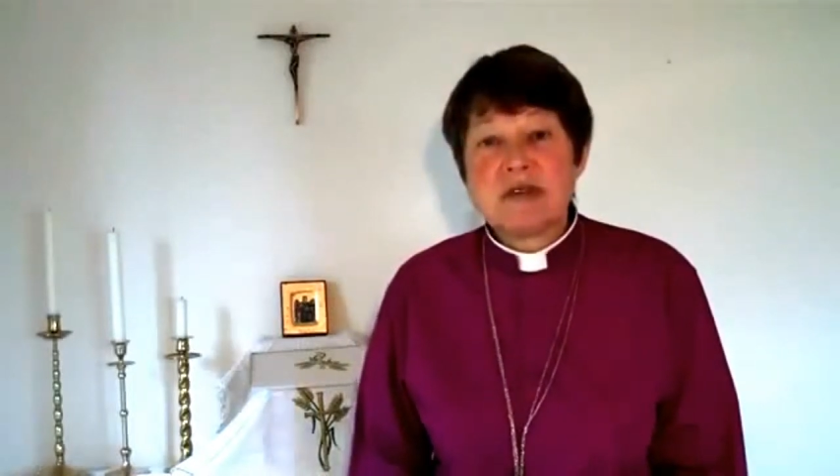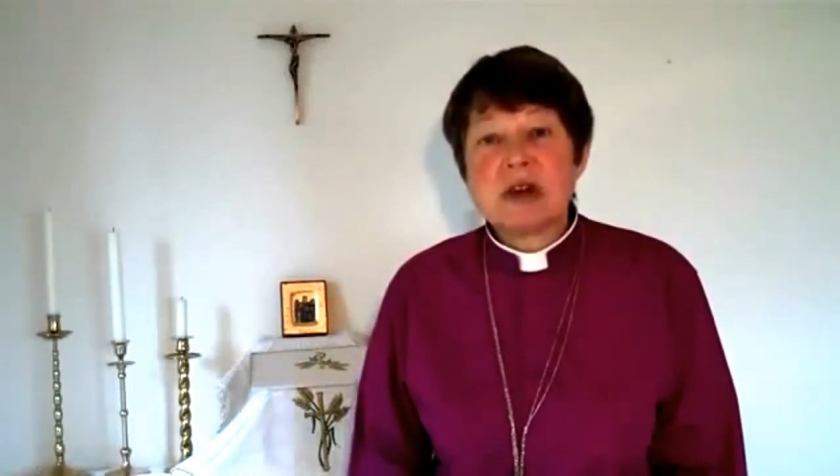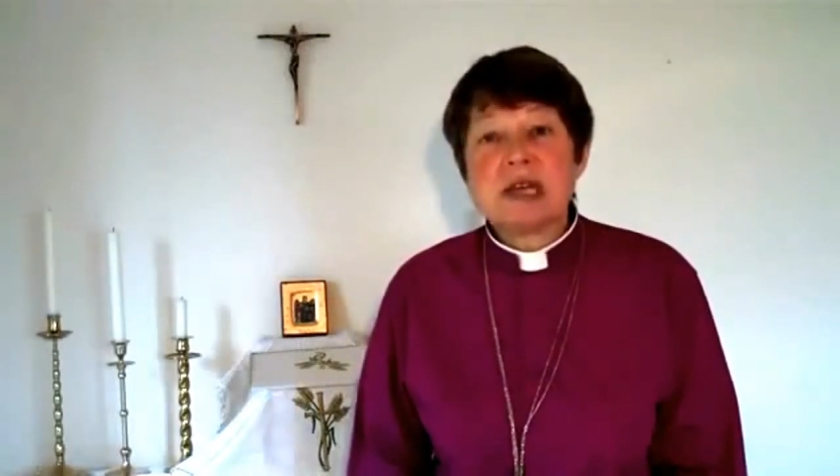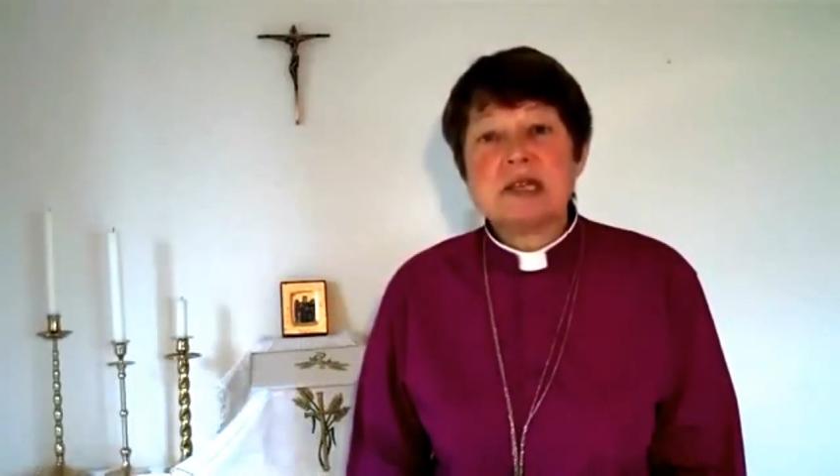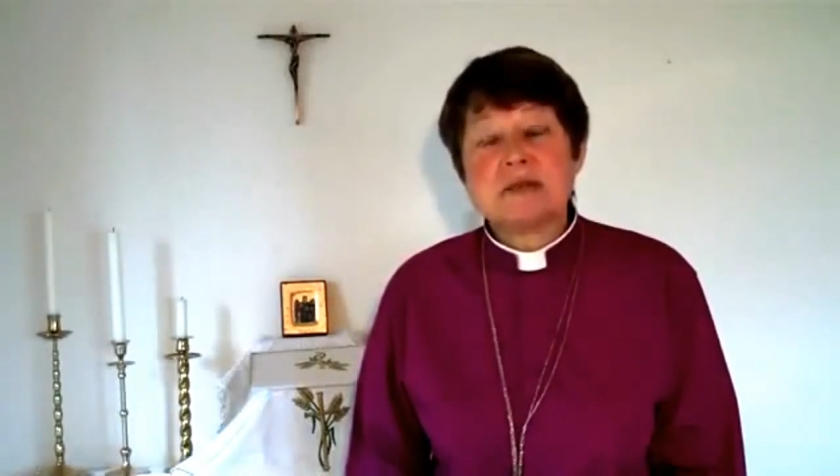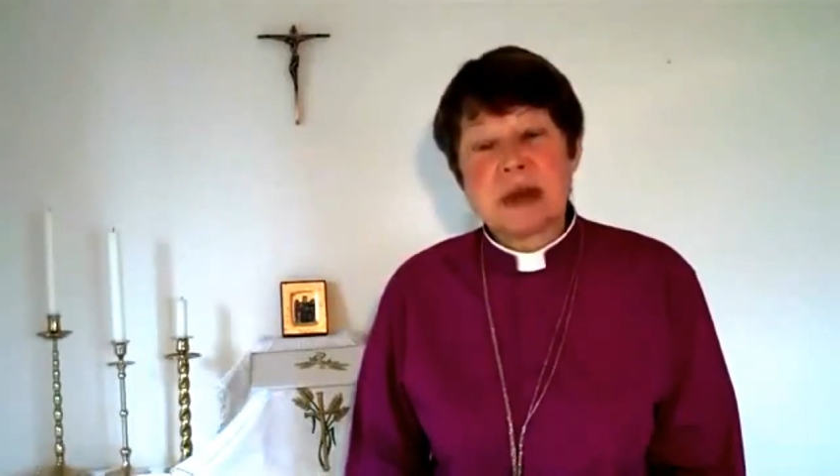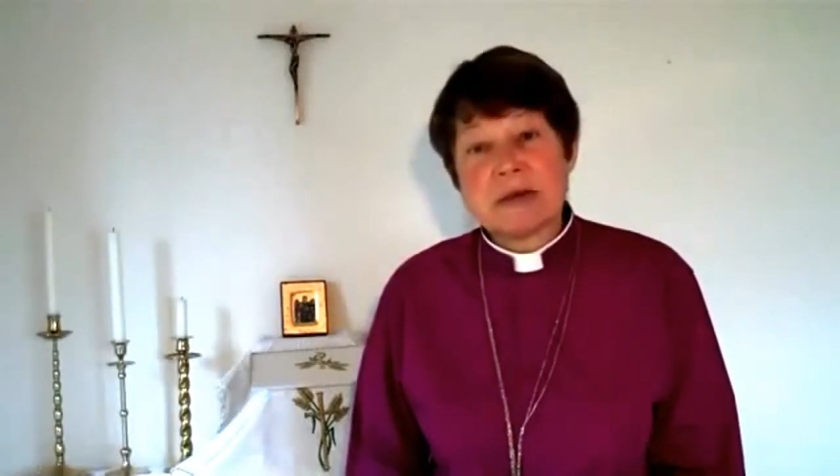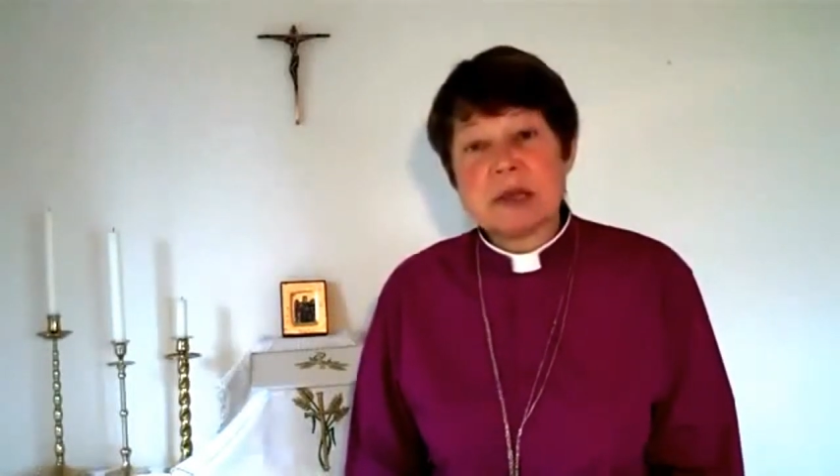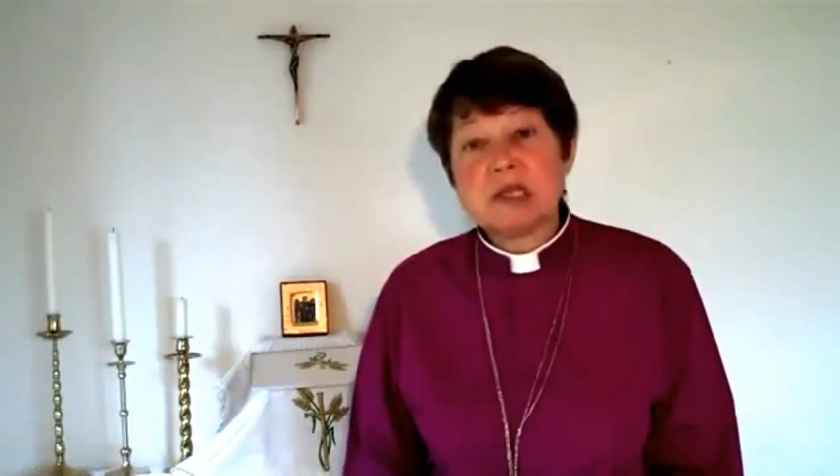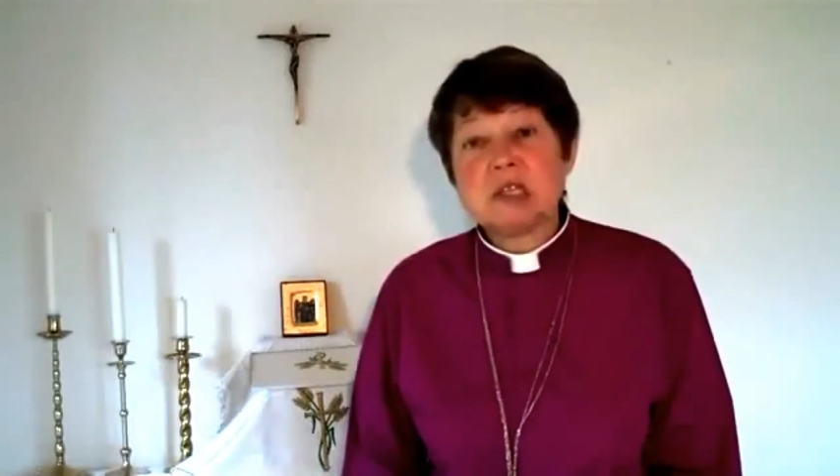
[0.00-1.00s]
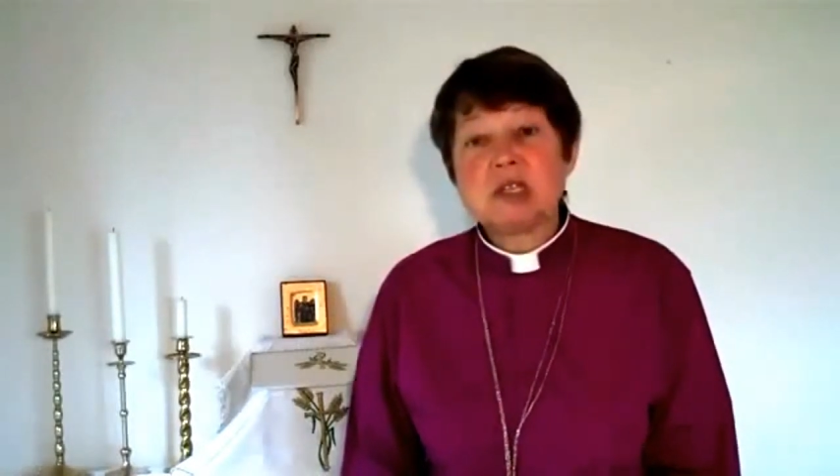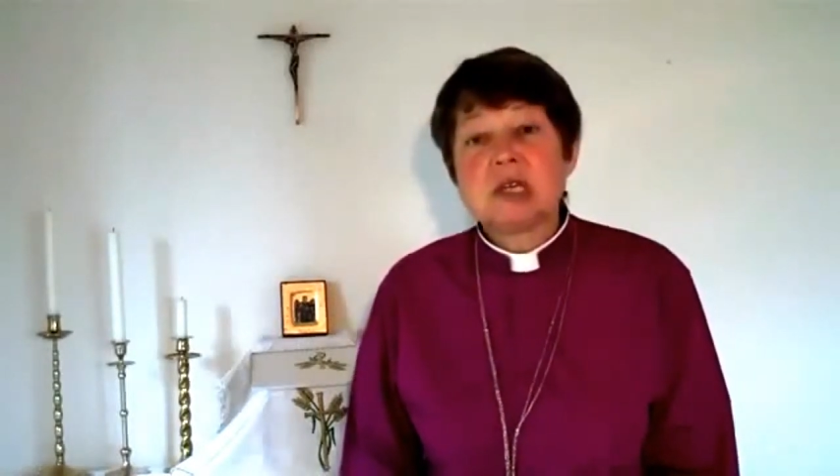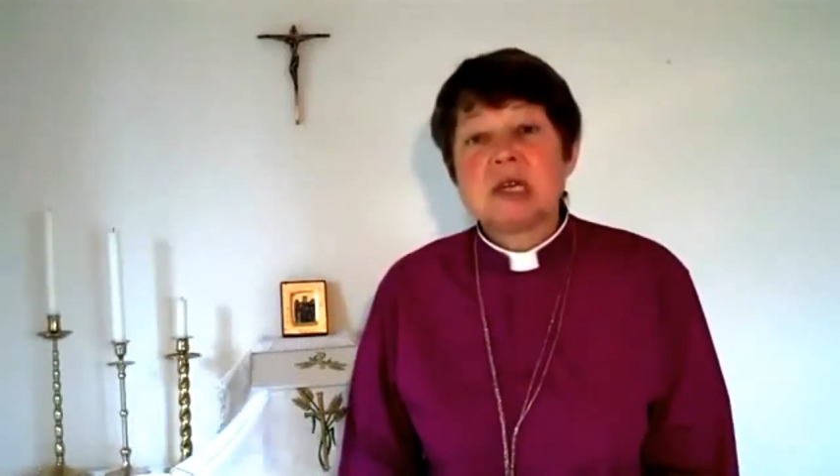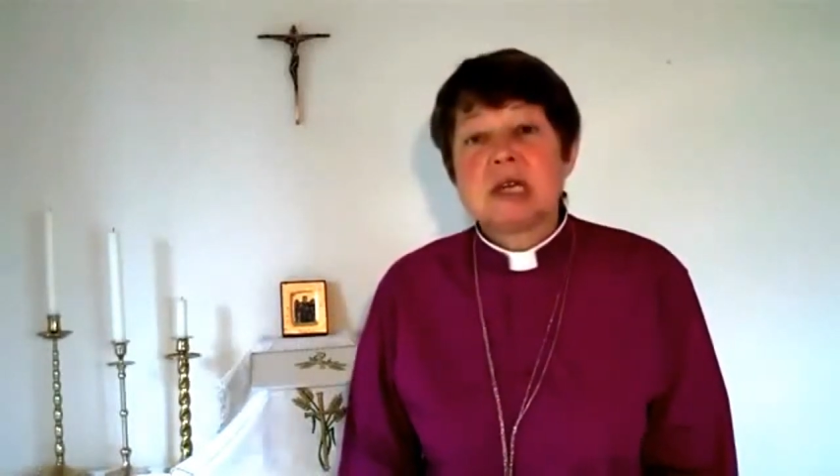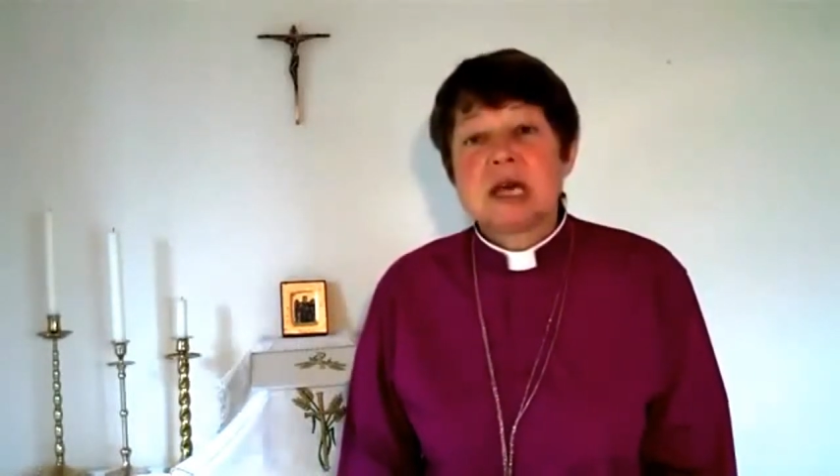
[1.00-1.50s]
defined
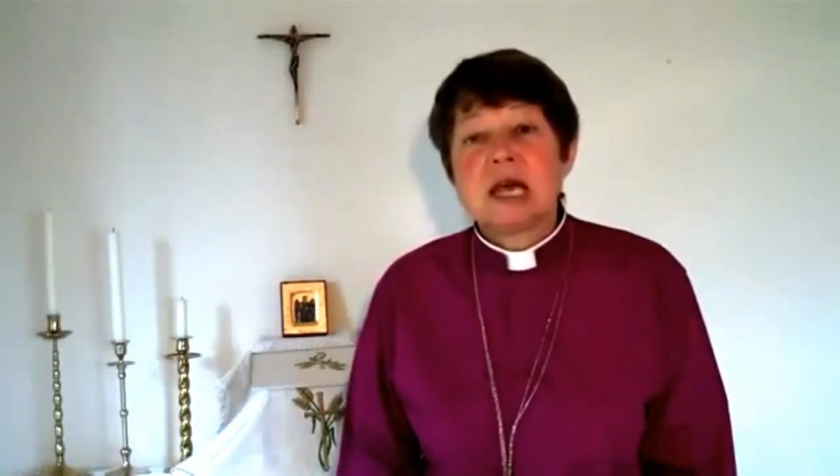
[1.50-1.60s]
marriage